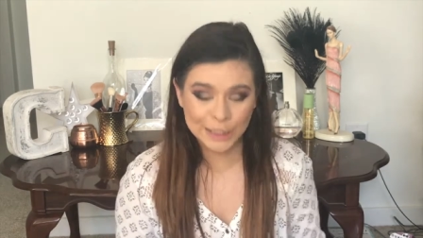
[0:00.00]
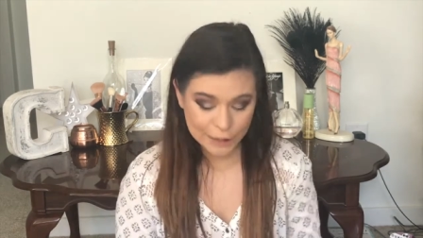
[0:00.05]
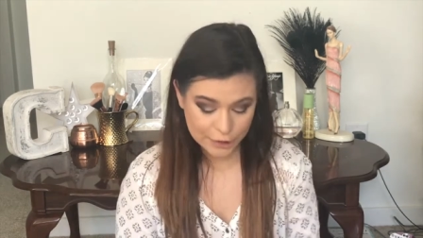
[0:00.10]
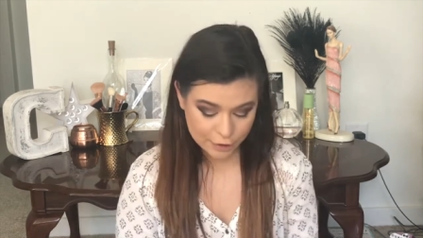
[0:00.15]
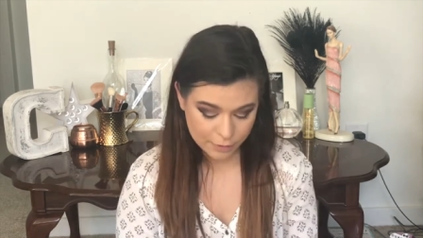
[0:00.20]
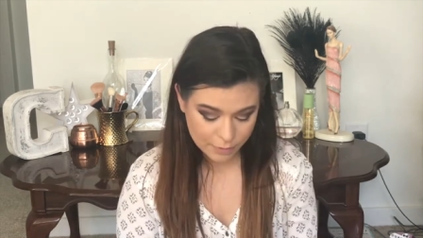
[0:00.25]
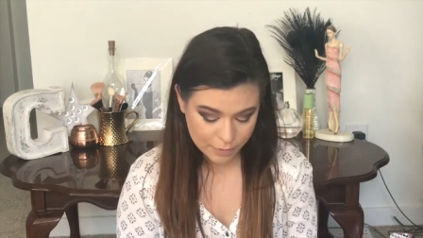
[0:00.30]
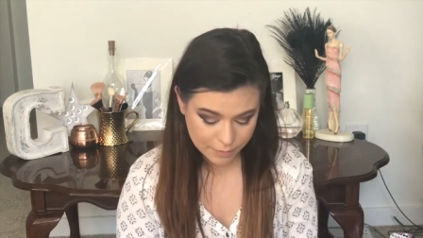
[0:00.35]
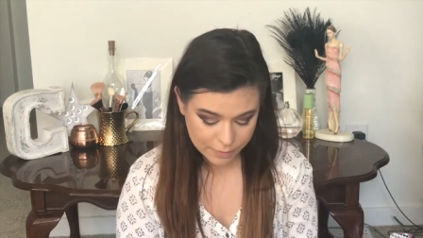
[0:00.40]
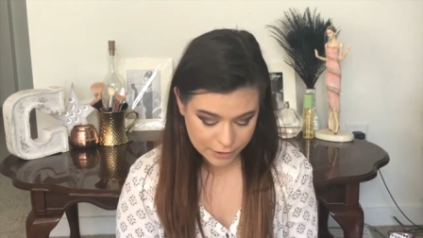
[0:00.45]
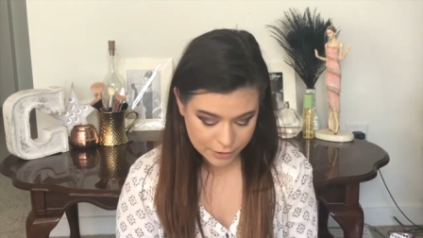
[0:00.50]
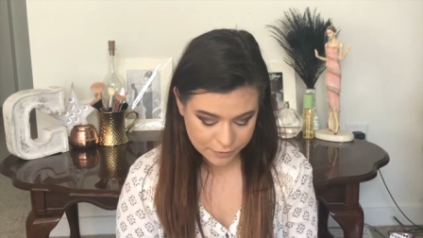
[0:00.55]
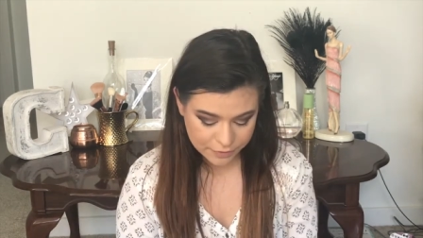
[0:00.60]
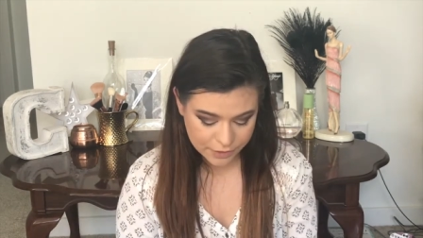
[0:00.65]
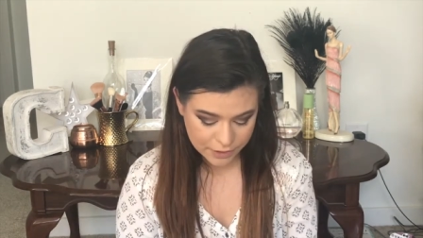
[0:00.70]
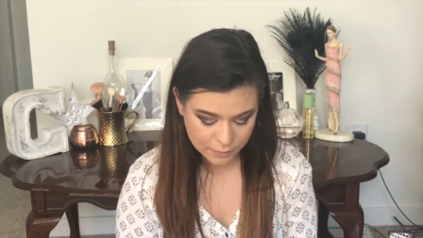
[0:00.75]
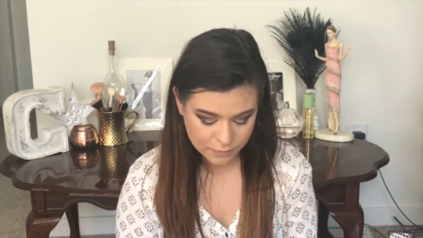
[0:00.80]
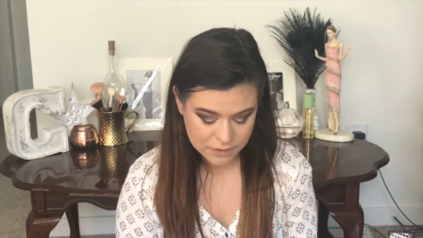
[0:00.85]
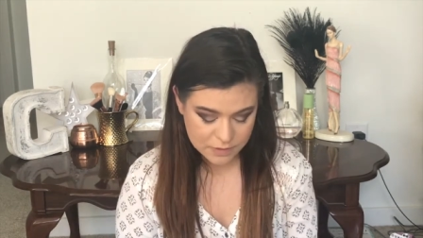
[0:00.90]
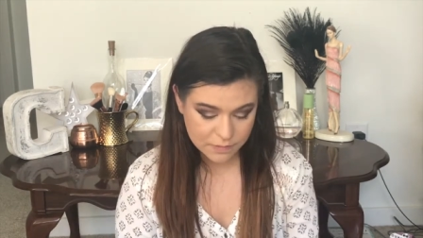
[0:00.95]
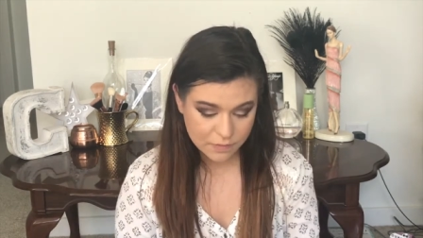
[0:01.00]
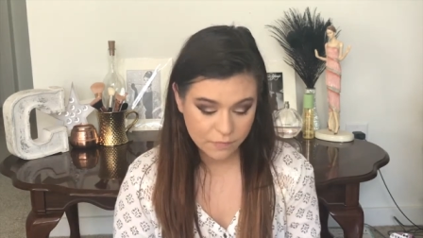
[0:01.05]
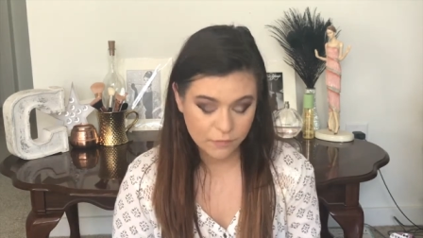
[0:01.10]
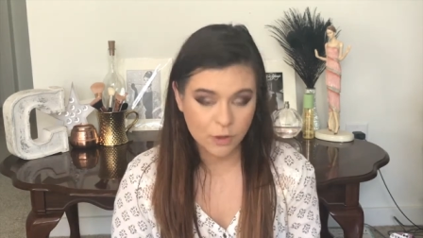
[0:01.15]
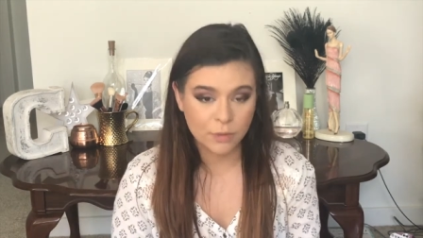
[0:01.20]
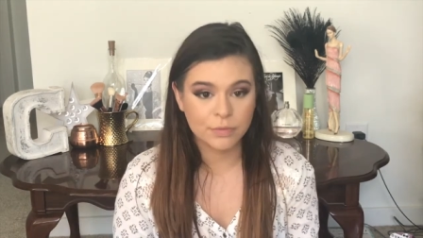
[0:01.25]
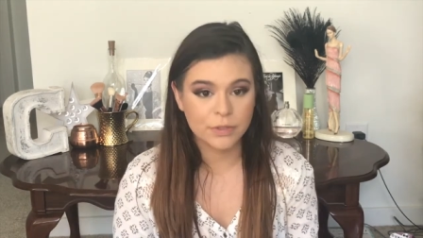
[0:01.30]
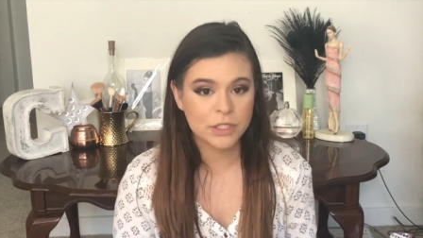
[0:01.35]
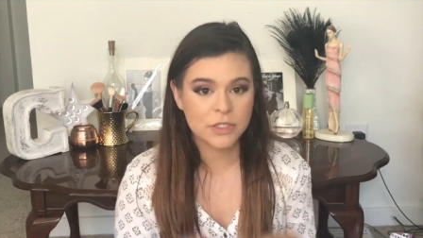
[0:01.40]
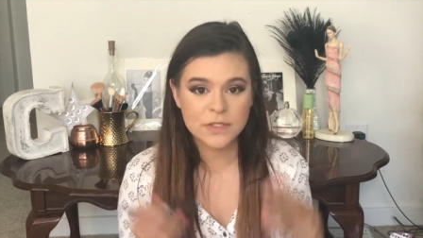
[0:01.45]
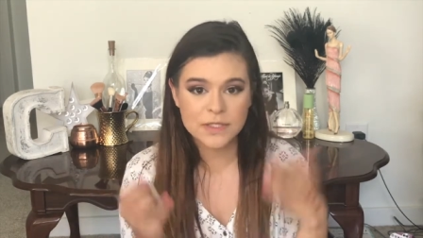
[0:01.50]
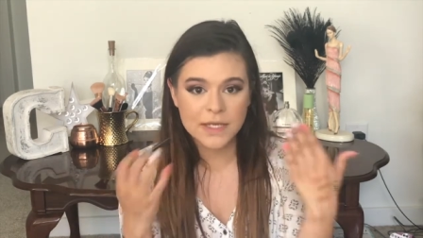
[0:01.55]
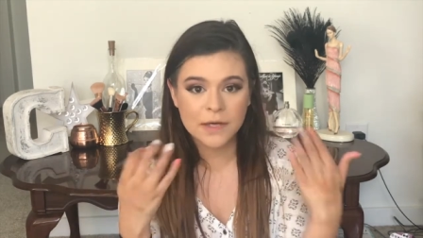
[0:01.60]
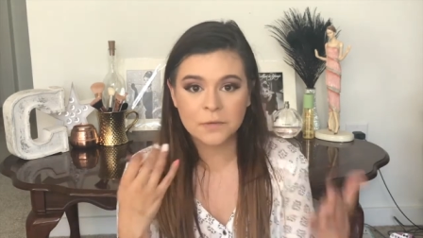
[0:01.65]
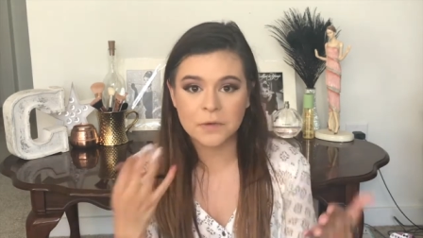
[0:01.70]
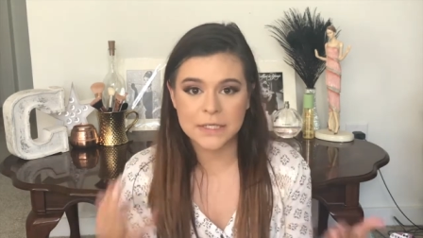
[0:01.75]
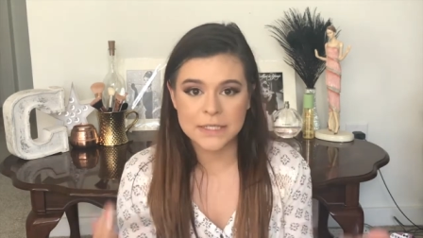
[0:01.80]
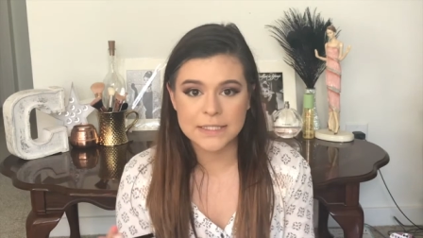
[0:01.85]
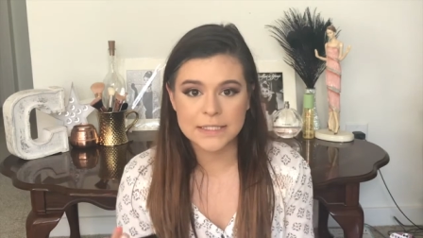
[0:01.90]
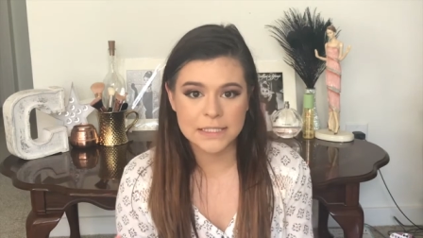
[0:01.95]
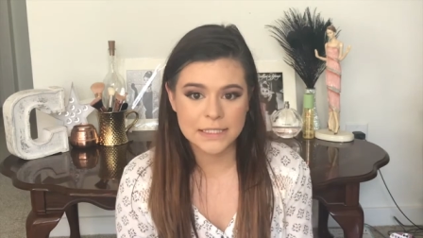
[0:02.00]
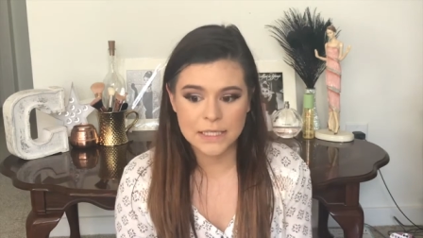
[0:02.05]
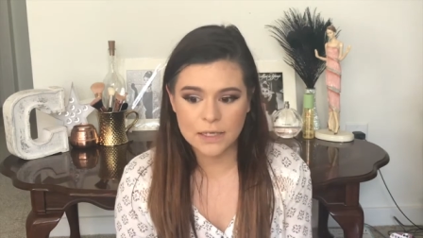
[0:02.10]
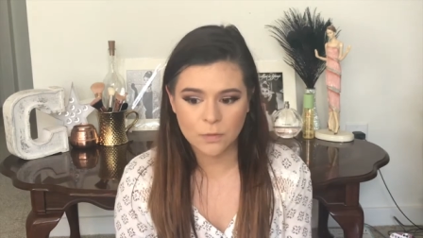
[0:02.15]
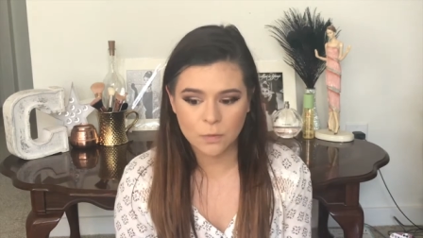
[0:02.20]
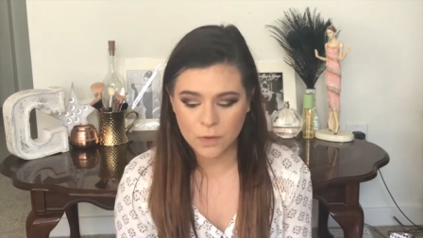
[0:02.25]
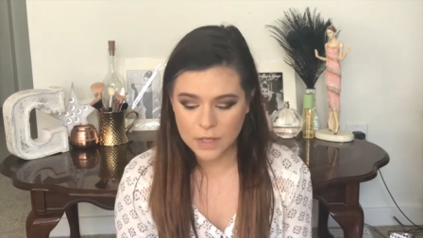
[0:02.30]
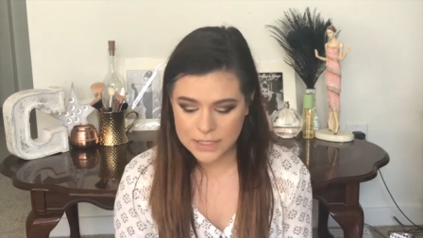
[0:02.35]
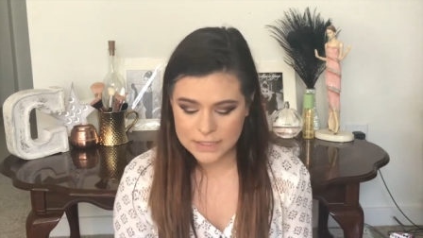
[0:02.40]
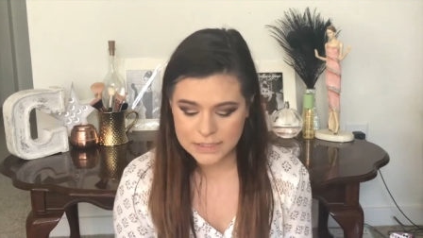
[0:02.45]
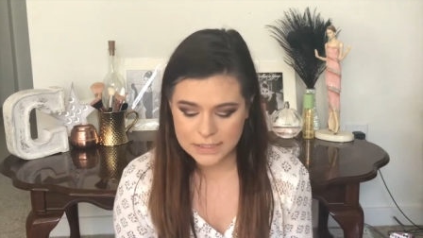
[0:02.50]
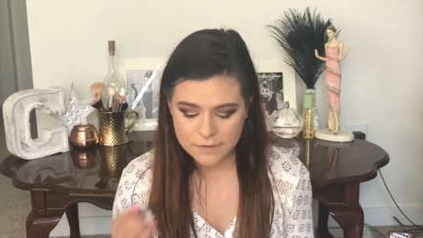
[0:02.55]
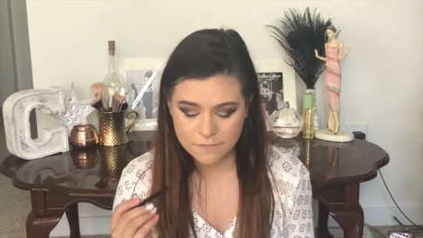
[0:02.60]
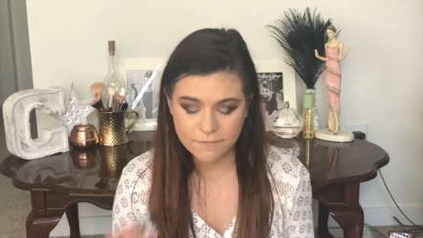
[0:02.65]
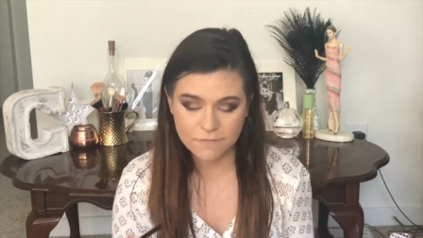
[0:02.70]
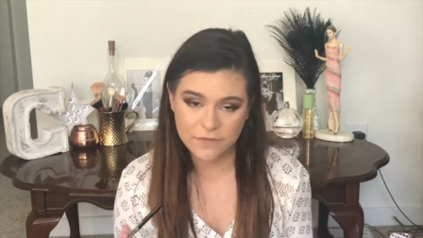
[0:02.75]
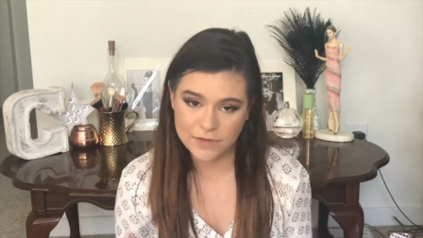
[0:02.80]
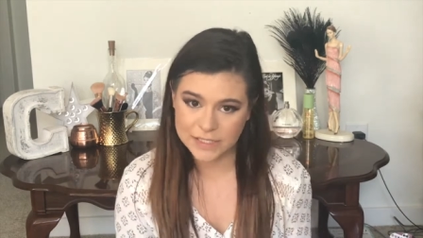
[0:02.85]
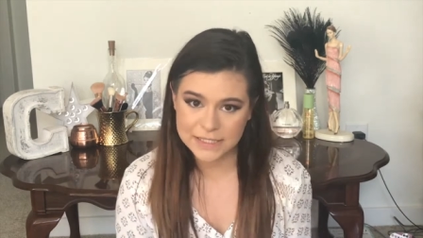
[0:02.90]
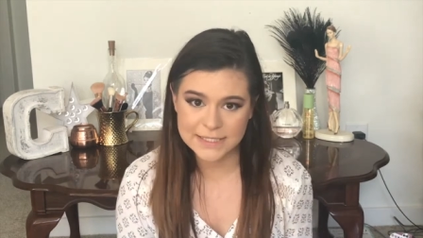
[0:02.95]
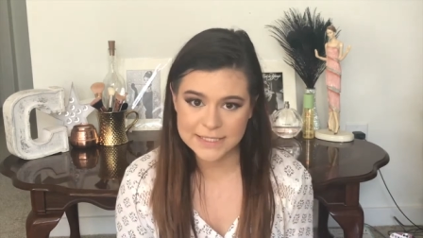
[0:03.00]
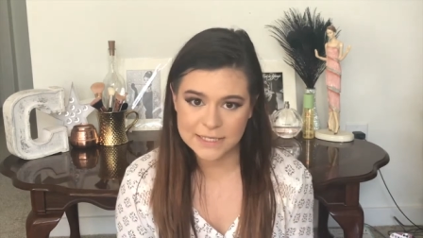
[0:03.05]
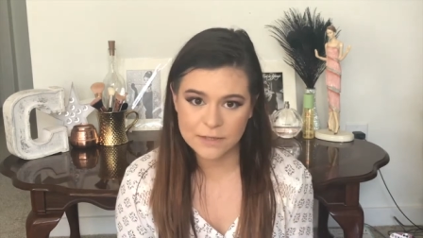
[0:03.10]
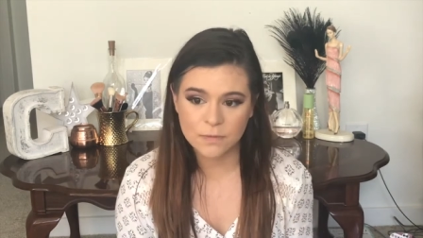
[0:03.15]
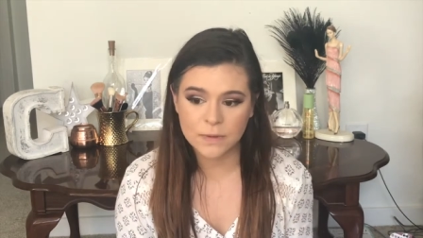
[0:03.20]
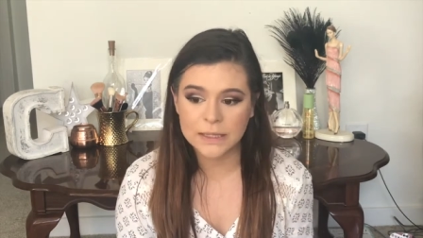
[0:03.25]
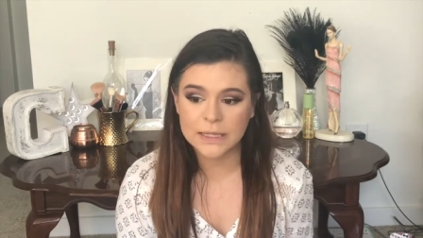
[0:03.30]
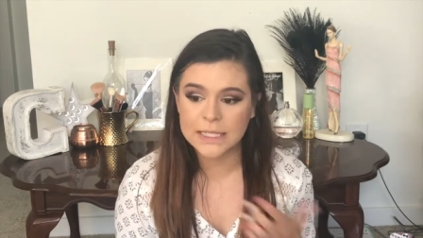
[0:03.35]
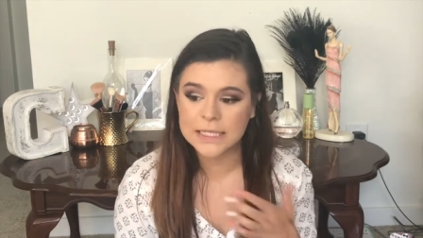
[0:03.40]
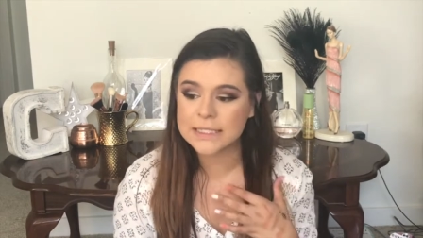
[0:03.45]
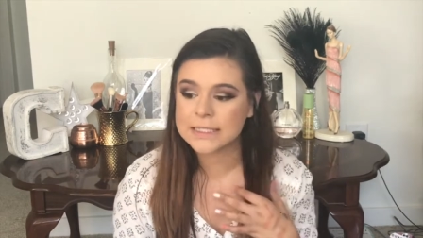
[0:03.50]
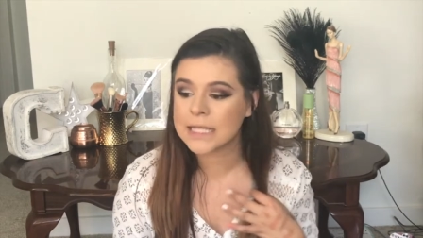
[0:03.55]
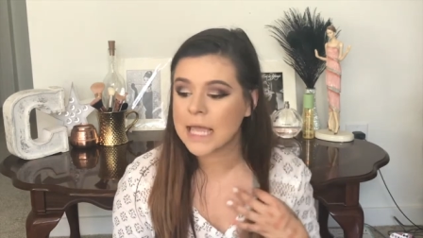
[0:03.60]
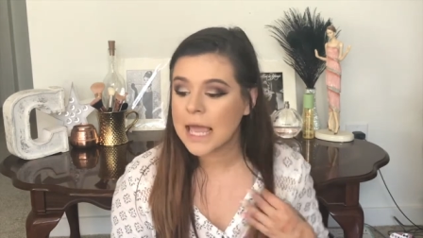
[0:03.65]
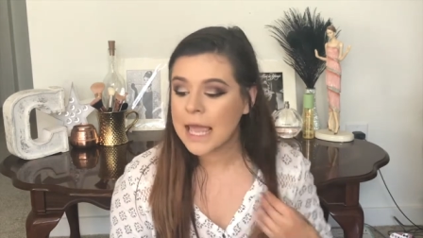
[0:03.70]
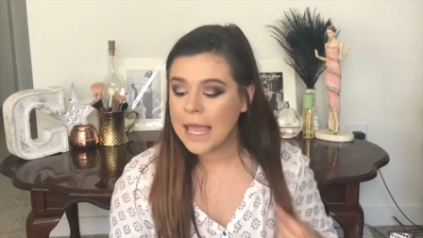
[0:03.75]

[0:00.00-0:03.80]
a little bit better than it was before. But you see how easy it was to fix it with this?